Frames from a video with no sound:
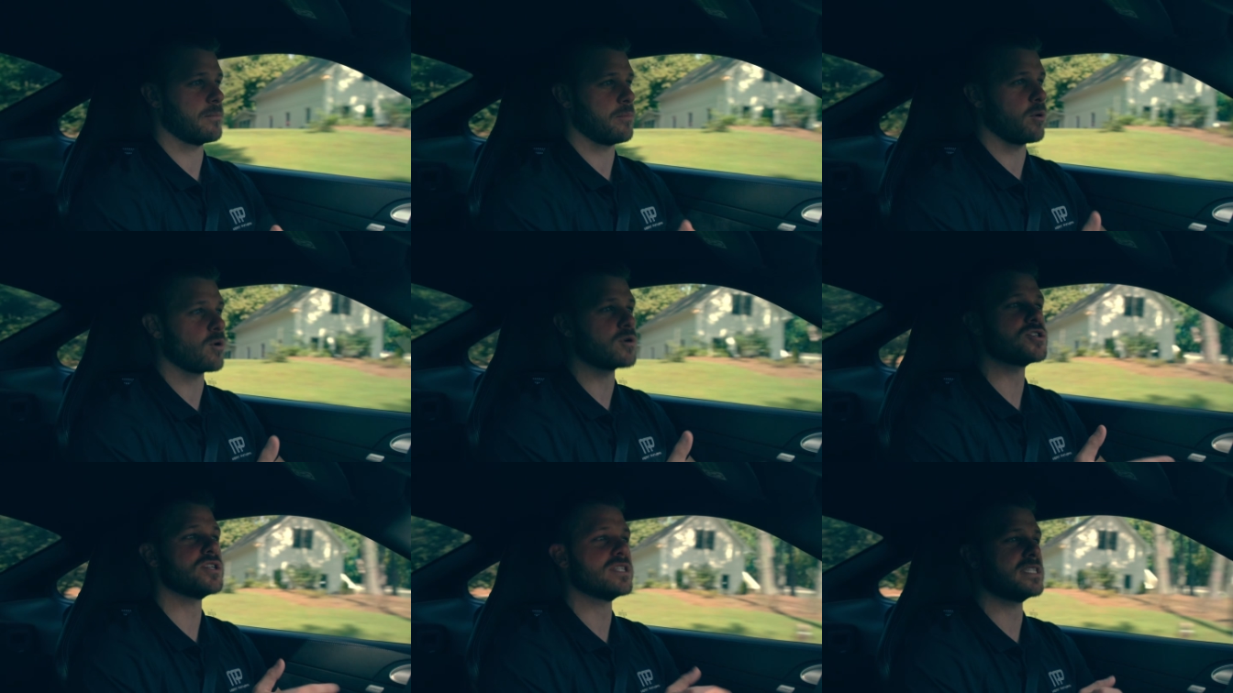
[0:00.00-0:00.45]

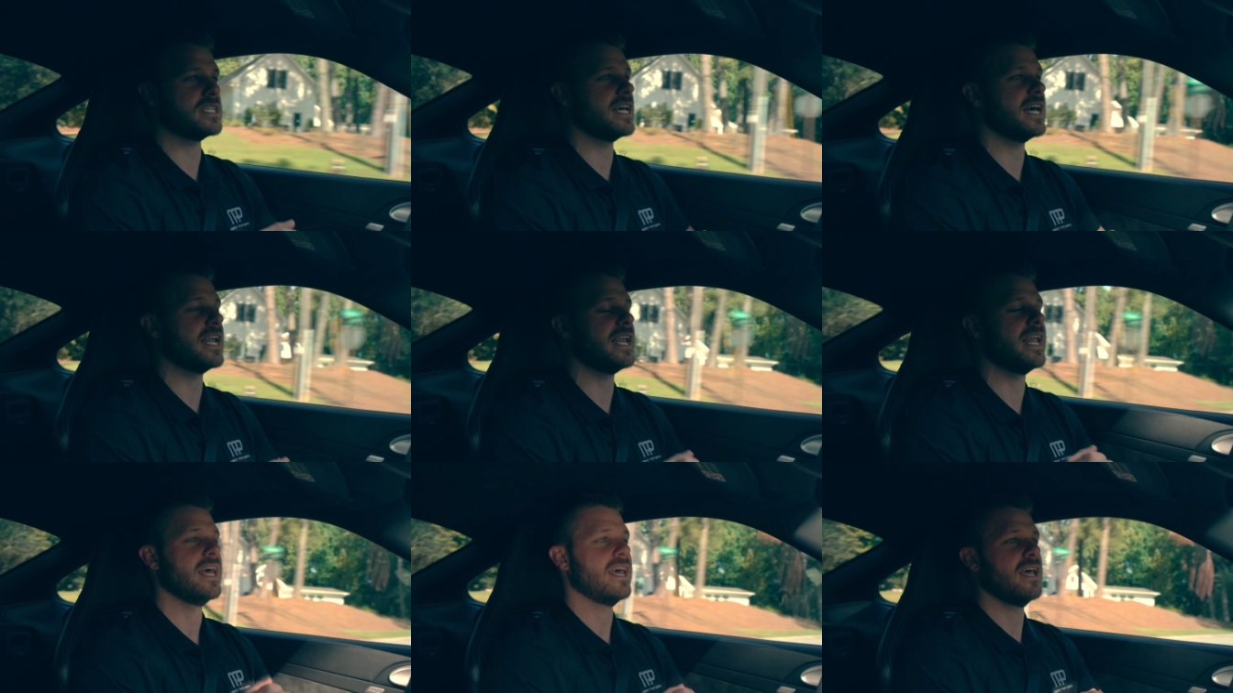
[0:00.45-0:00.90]
Porsche
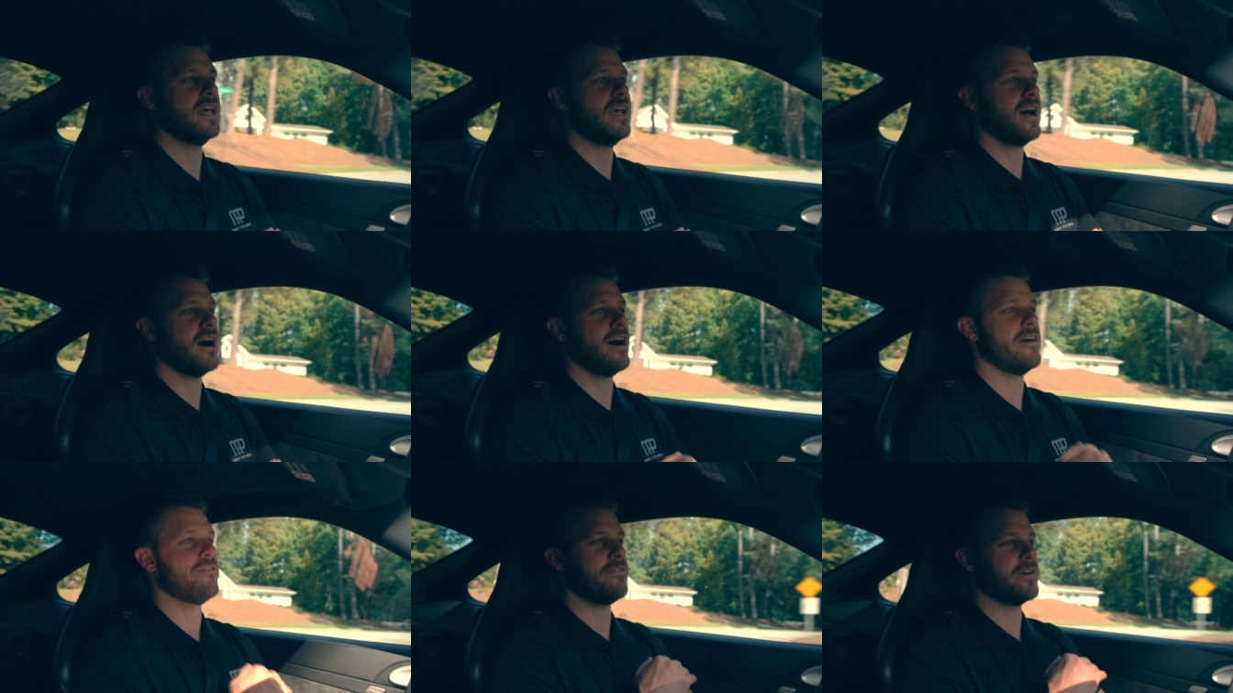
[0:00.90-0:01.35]
did
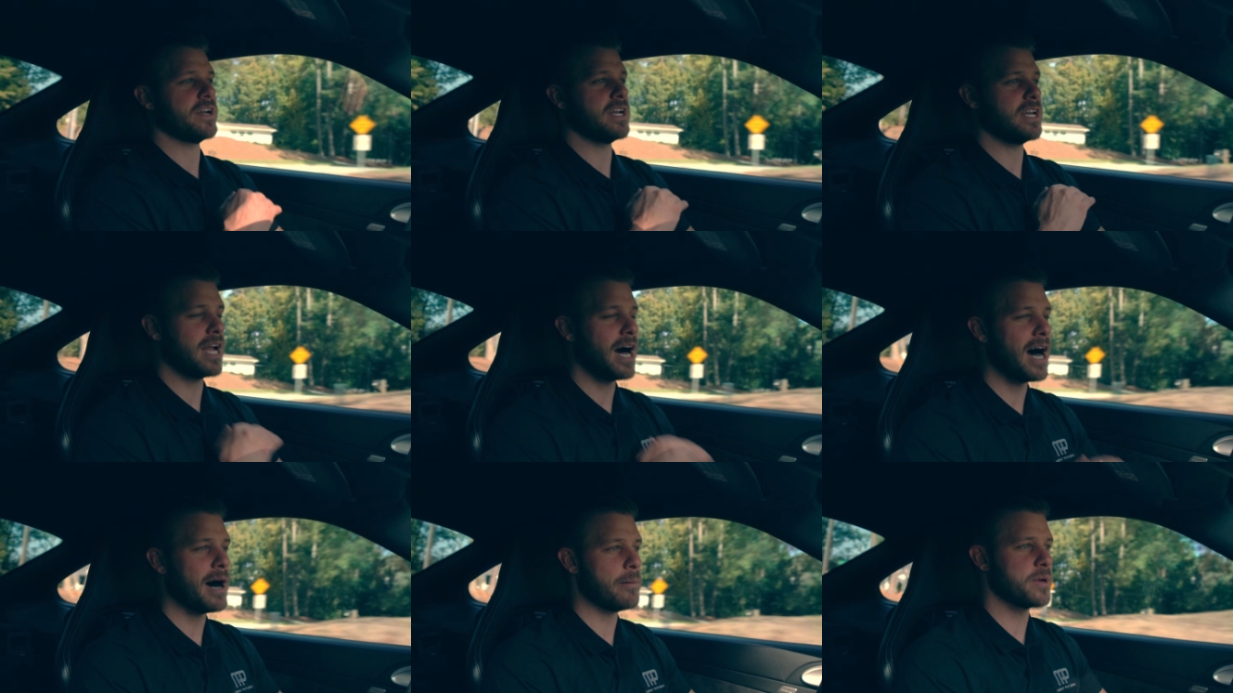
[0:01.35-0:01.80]
a
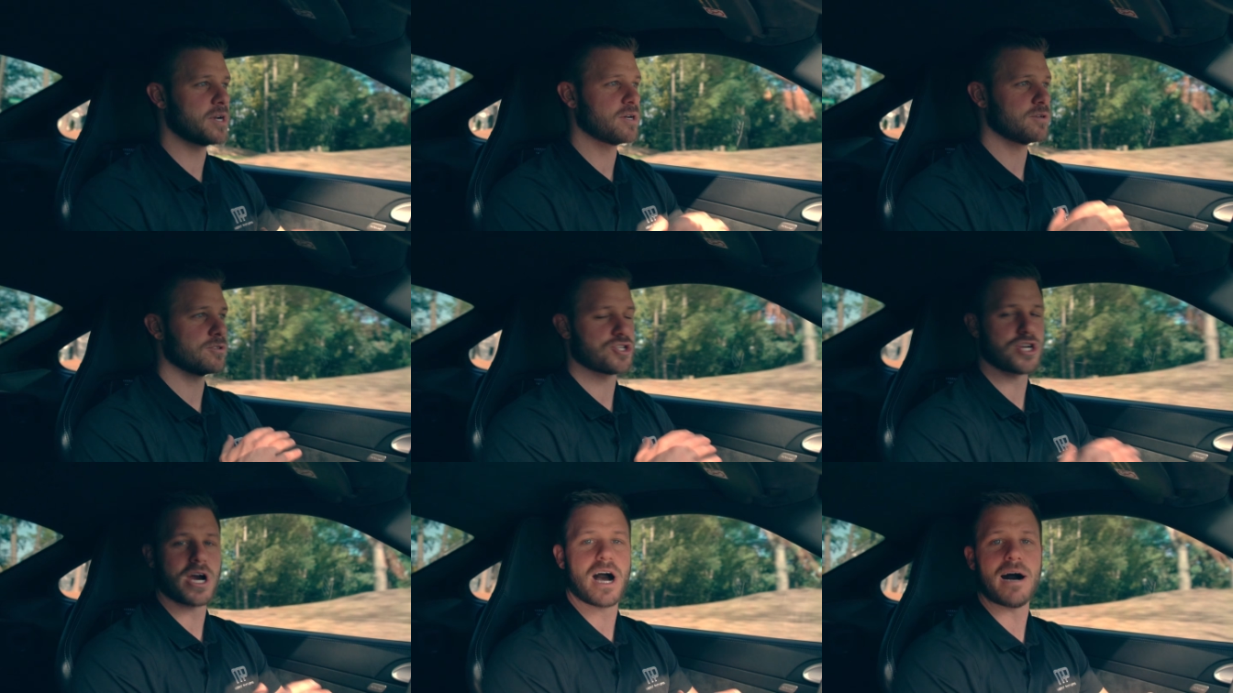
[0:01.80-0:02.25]

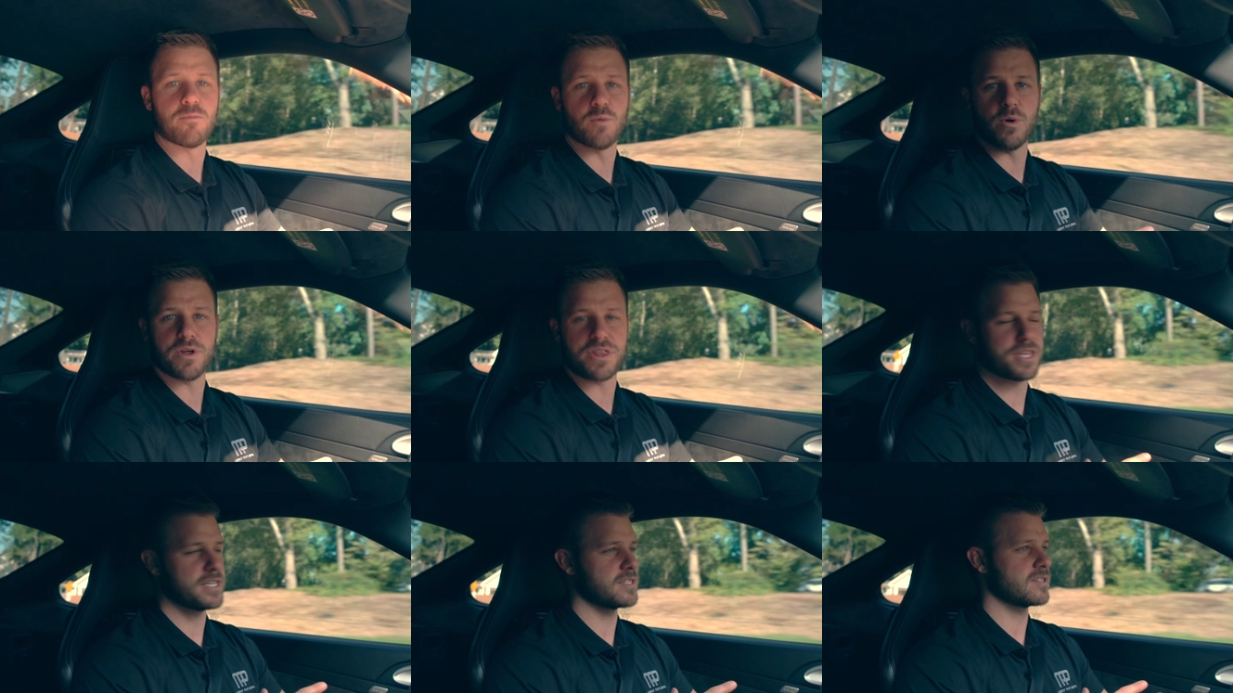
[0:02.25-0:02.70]
phenomenal job
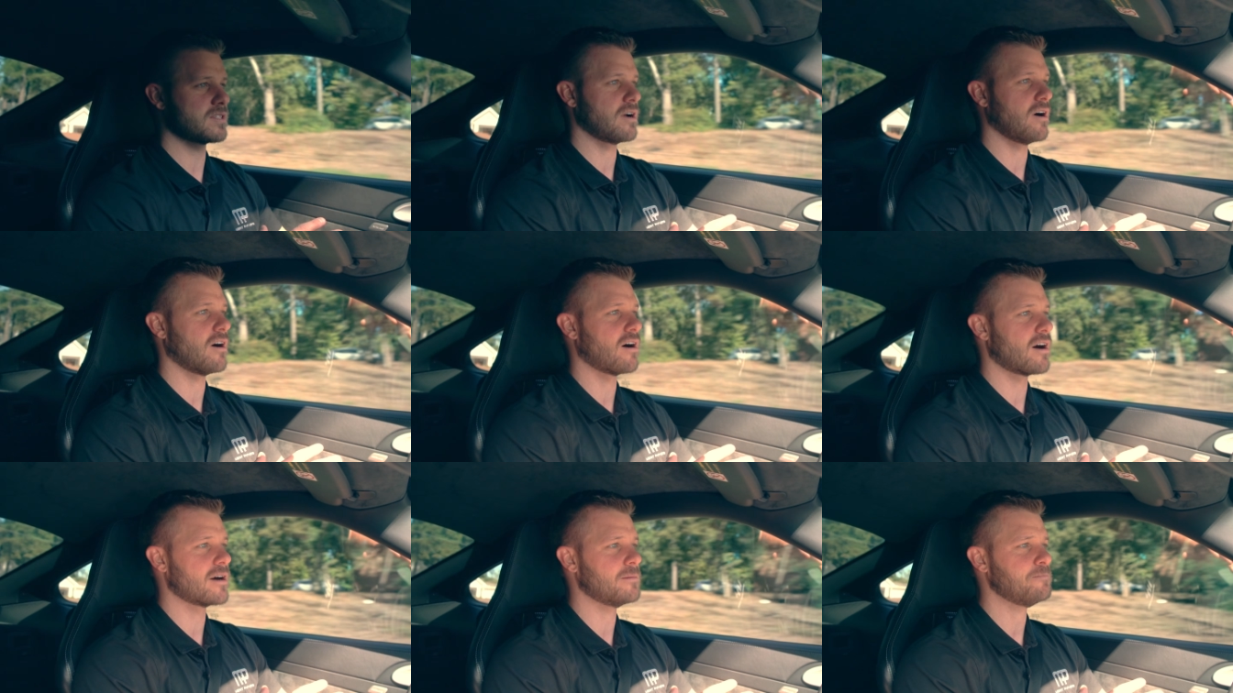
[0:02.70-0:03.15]
with this
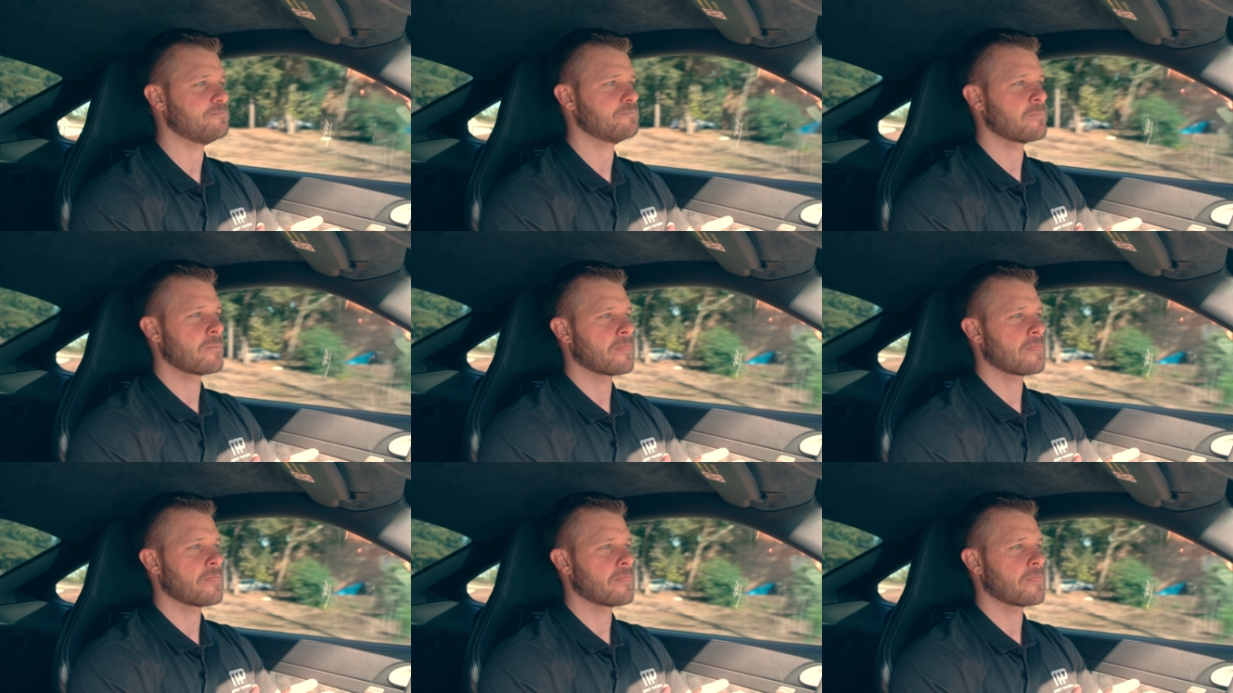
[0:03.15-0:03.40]
car